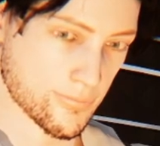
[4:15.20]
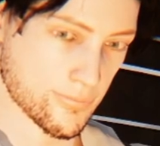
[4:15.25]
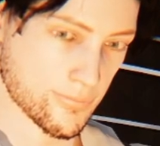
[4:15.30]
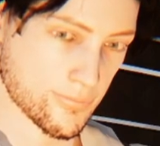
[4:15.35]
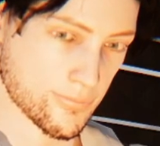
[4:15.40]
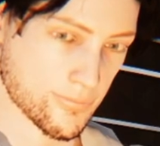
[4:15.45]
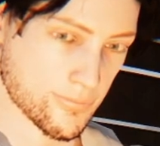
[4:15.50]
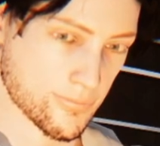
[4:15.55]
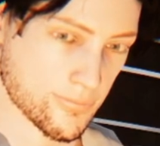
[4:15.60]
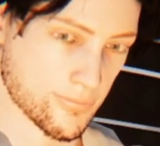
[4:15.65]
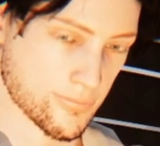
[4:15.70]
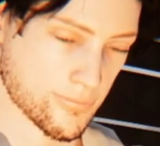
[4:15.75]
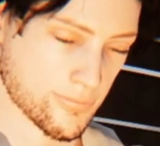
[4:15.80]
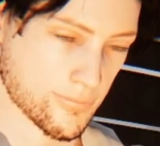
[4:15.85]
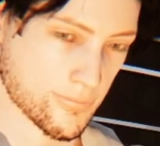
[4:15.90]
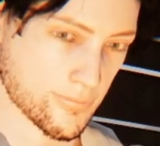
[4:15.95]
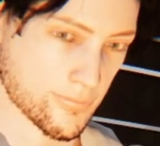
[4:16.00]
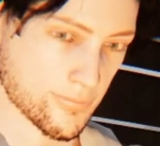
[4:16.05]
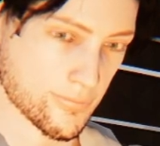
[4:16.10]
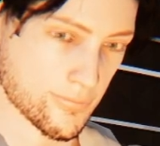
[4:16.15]

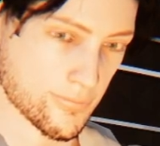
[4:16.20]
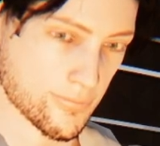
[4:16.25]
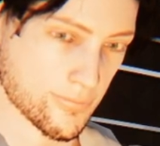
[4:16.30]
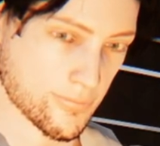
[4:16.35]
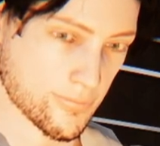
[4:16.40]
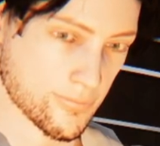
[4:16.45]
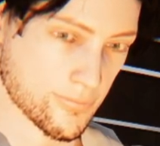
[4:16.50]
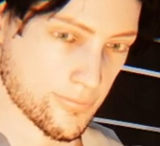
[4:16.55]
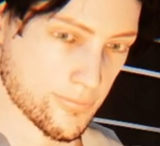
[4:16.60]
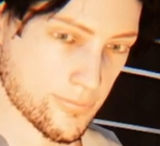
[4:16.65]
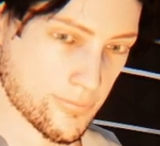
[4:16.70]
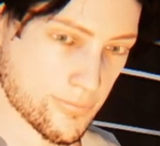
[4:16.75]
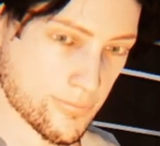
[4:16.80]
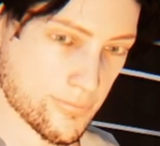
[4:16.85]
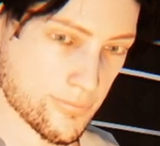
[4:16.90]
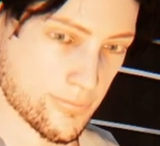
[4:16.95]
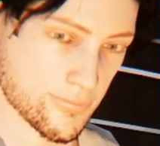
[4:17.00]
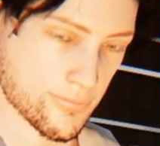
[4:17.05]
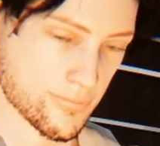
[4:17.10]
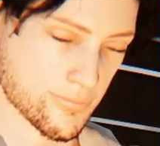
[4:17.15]

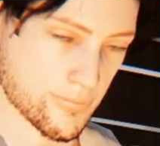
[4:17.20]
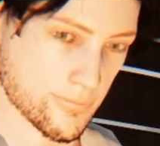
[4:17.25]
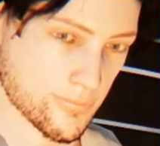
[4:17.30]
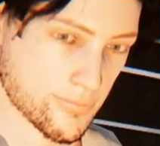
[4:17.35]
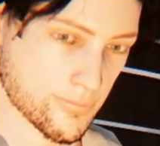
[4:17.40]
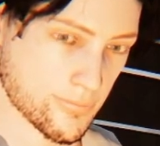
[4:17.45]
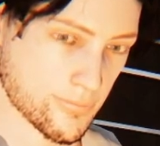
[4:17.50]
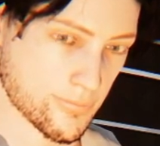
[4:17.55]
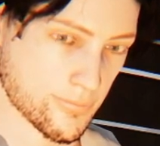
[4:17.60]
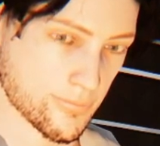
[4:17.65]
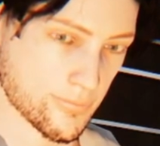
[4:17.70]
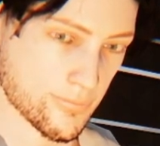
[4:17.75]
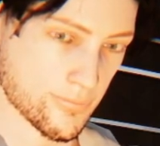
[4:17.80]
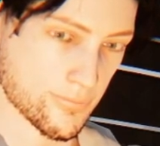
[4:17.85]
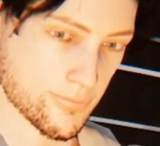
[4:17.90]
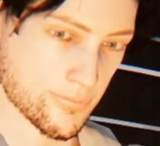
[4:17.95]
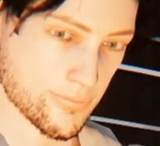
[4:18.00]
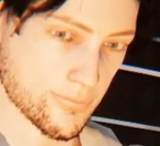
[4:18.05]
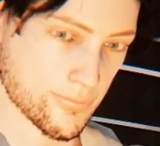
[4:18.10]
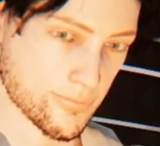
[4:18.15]
(silent)